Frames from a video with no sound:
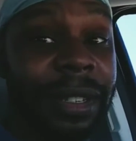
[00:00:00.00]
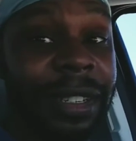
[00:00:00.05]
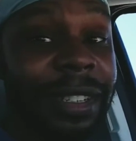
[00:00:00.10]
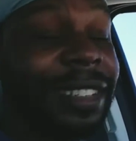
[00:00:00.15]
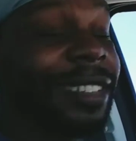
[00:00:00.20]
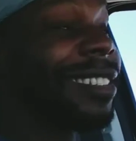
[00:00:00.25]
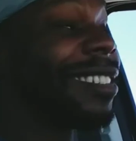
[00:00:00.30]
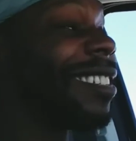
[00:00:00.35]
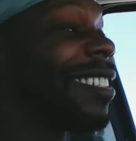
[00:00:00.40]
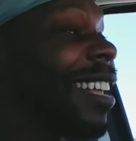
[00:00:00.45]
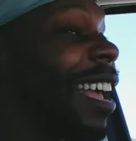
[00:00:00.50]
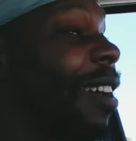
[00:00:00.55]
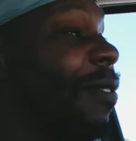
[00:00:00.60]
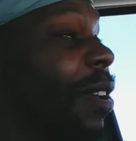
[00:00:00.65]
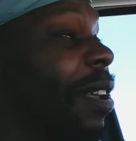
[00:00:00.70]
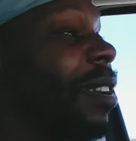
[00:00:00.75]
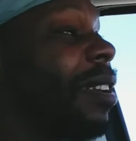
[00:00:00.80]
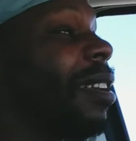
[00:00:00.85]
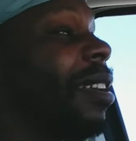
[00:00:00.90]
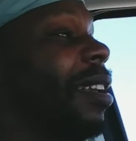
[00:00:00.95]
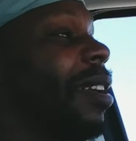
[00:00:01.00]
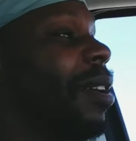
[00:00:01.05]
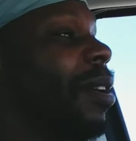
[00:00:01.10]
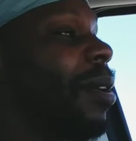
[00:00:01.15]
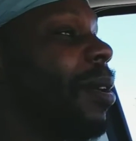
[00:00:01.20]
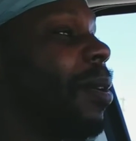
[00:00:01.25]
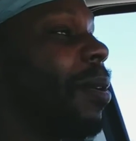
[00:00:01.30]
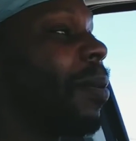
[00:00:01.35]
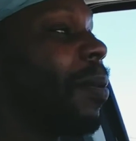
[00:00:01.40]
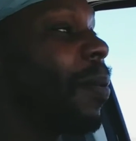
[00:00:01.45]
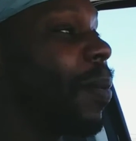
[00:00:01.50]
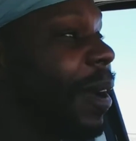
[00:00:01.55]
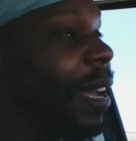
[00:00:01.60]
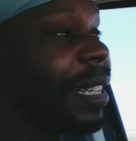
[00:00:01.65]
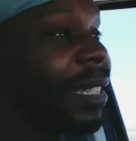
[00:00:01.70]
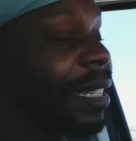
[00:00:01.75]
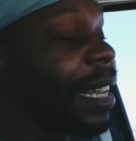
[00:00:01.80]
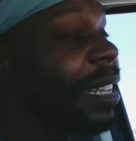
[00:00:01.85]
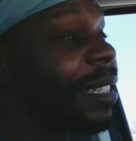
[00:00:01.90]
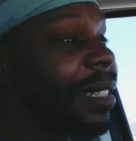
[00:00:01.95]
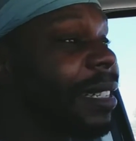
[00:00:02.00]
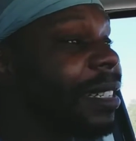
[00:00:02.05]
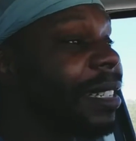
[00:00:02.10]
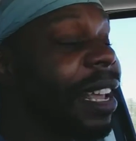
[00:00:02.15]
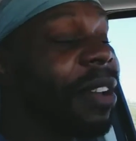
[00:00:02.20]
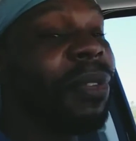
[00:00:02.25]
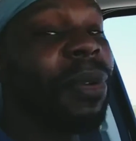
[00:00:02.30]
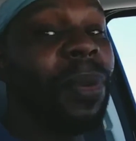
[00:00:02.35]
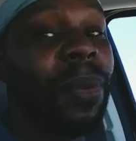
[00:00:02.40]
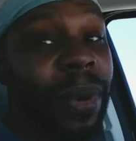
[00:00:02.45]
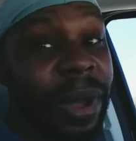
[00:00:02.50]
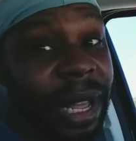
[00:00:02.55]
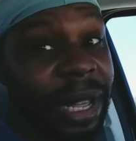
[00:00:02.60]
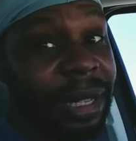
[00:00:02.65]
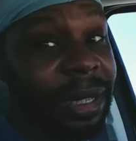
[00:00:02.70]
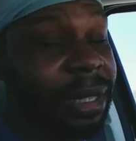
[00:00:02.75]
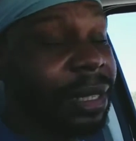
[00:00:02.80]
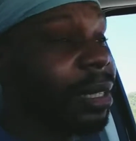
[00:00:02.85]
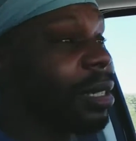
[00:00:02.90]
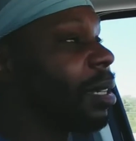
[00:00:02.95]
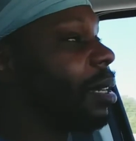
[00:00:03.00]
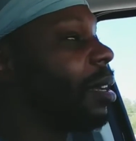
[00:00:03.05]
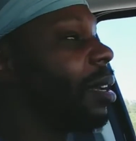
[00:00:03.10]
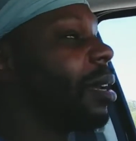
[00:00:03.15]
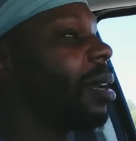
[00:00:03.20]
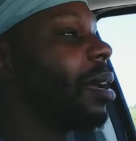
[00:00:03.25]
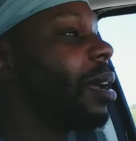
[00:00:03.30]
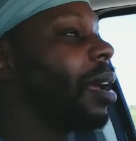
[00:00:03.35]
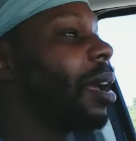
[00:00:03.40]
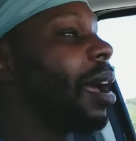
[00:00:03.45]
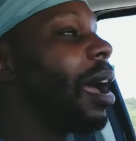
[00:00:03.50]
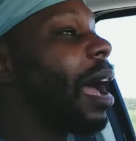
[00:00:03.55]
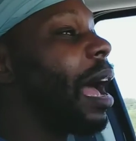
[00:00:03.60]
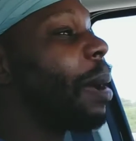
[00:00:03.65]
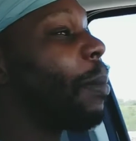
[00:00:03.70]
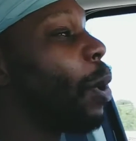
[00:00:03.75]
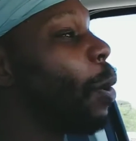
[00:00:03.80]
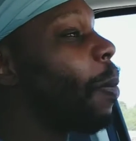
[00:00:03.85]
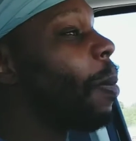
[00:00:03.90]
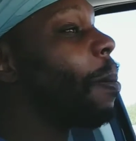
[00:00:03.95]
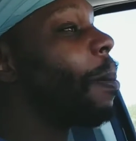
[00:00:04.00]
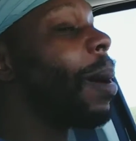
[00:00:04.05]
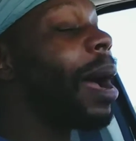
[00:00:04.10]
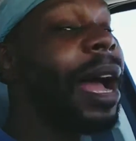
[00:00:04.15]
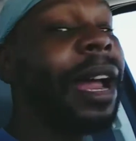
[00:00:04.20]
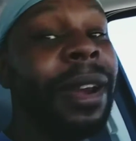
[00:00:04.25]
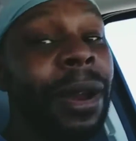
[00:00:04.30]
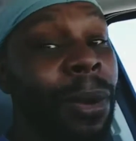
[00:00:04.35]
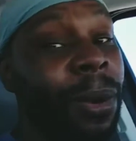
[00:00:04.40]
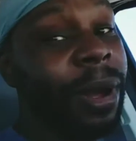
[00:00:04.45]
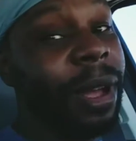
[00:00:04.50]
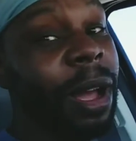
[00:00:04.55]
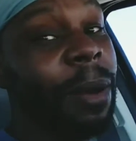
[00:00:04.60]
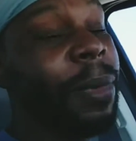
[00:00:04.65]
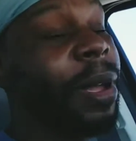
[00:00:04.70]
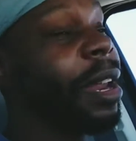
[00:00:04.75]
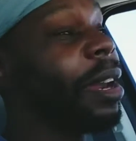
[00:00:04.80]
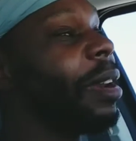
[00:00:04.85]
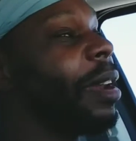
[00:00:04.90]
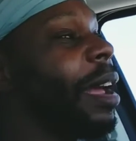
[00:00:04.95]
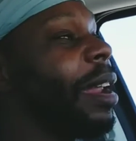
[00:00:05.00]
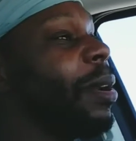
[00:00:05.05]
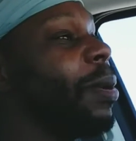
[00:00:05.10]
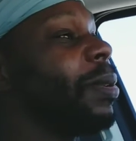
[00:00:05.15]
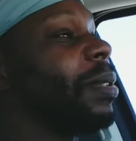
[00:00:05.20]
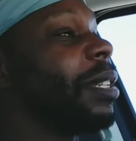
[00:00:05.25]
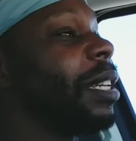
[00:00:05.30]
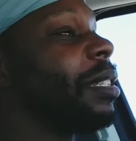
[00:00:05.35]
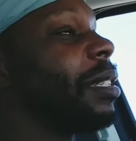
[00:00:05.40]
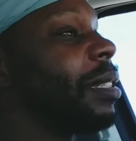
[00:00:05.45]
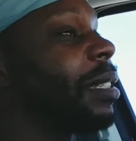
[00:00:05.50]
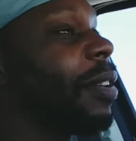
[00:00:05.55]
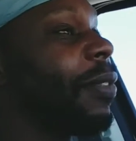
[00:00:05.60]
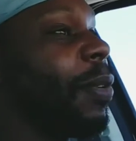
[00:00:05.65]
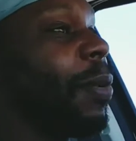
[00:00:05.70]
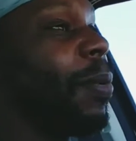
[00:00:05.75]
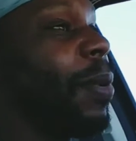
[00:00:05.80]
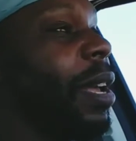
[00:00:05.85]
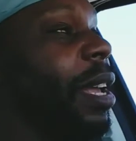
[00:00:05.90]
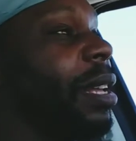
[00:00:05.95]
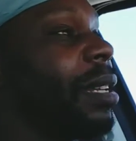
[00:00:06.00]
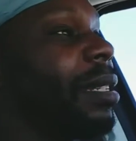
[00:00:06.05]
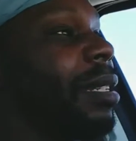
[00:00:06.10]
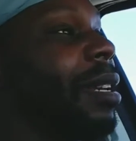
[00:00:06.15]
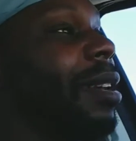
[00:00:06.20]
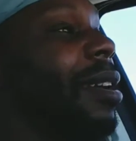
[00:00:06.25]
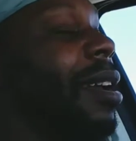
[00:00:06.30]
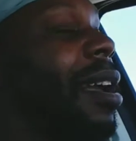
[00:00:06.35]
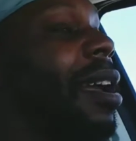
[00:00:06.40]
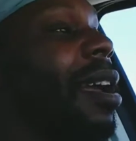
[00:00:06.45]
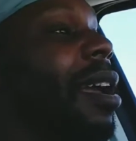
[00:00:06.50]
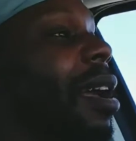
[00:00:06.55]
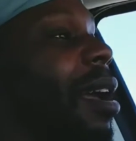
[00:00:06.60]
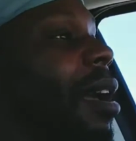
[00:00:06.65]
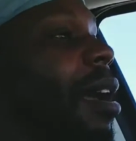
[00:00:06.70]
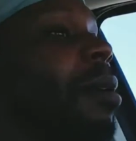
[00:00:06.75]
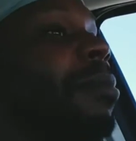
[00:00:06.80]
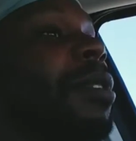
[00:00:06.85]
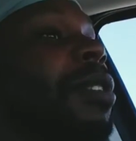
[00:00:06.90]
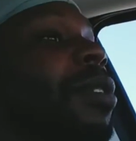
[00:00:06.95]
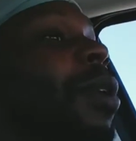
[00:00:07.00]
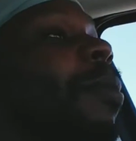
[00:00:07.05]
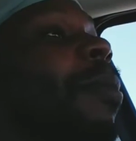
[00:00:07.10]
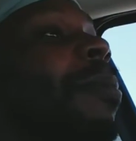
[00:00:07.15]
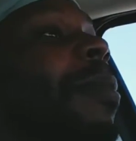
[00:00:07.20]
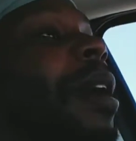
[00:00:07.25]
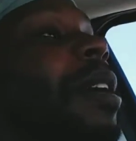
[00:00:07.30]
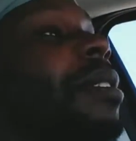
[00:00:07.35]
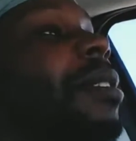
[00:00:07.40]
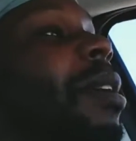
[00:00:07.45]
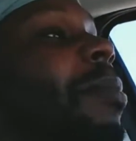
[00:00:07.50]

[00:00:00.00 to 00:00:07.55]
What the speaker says: 7 weeks, 6 to 7 weeks. I'm hoping mine don't come in at no 6 to 7 weeks. I'm just hoping mine's